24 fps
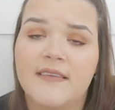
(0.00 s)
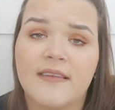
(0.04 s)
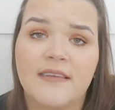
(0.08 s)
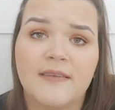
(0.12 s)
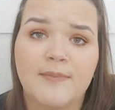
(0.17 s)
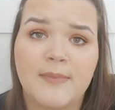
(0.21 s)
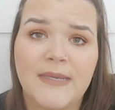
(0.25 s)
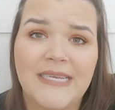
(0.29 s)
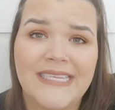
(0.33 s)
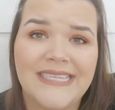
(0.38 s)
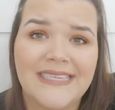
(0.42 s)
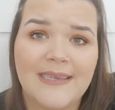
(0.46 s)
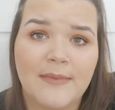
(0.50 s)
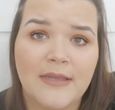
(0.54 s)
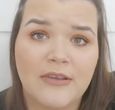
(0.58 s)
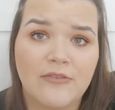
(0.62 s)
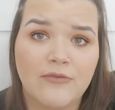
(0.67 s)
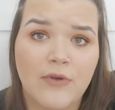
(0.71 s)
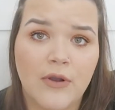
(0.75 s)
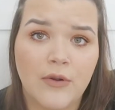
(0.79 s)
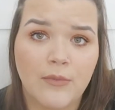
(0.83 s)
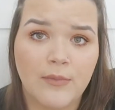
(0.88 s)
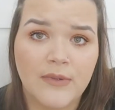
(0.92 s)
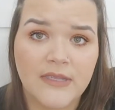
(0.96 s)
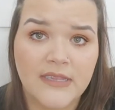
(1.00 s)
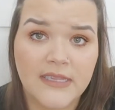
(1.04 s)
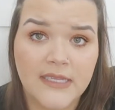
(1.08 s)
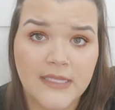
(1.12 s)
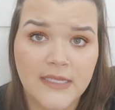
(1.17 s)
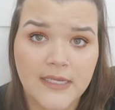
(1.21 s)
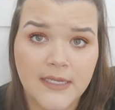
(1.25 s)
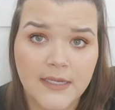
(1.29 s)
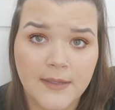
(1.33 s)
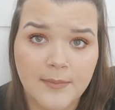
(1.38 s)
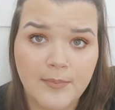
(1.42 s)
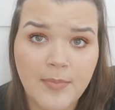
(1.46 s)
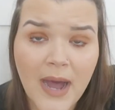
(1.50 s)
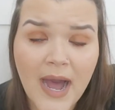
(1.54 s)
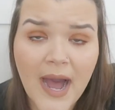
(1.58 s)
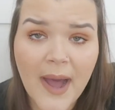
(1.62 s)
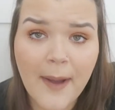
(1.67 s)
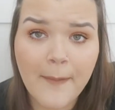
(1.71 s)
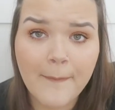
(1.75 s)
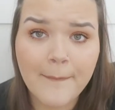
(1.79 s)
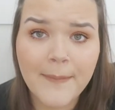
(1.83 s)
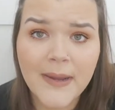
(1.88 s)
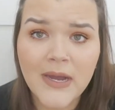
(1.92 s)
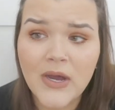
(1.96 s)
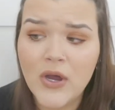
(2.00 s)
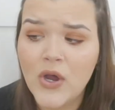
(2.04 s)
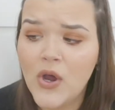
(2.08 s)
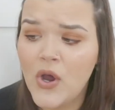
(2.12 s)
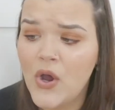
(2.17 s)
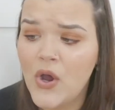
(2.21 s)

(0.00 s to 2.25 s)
there's been something wrong with the pump,